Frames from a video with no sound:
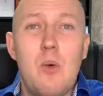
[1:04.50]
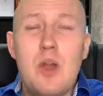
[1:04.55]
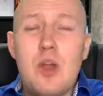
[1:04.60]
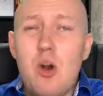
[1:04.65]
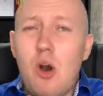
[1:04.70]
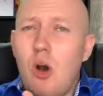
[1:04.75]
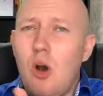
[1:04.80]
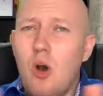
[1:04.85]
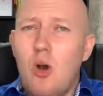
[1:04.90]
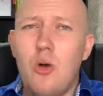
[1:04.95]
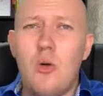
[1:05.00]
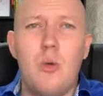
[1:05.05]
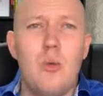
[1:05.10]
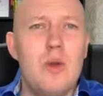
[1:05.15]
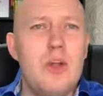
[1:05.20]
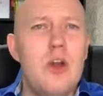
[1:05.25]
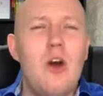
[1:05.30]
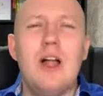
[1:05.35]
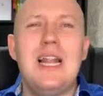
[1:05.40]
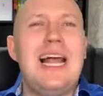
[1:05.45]
We
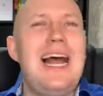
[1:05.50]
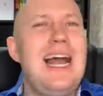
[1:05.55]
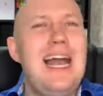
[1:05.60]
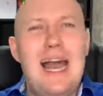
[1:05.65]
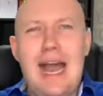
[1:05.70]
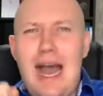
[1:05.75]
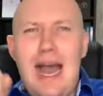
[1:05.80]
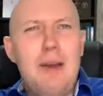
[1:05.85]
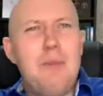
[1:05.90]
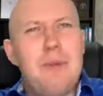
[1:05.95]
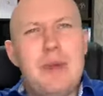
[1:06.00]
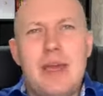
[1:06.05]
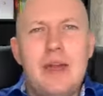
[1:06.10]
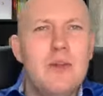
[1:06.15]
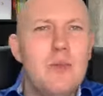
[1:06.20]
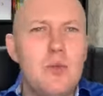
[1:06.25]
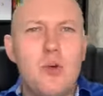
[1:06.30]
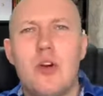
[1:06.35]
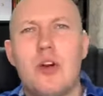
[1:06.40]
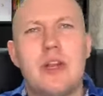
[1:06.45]
all are happy
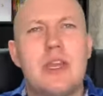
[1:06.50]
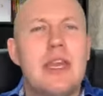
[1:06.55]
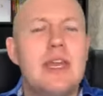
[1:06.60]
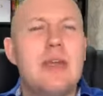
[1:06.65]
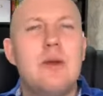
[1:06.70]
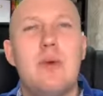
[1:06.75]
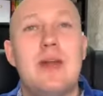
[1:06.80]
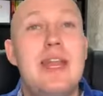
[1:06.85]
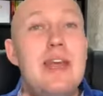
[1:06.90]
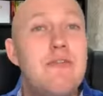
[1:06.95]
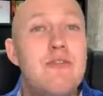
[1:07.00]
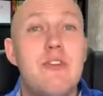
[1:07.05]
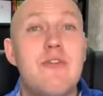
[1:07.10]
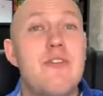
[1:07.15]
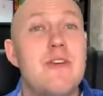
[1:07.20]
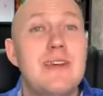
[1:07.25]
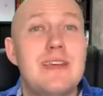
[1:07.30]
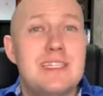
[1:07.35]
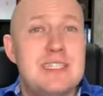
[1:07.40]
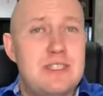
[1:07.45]
and working when
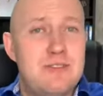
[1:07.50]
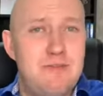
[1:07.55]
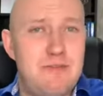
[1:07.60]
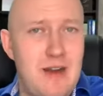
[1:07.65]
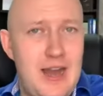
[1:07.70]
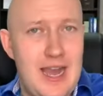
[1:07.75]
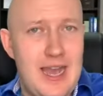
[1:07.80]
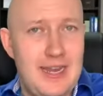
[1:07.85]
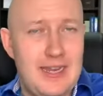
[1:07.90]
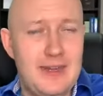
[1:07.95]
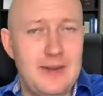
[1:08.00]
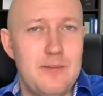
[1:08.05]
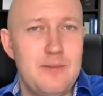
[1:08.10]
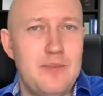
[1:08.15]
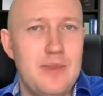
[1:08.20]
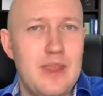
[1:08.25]
everything is fine.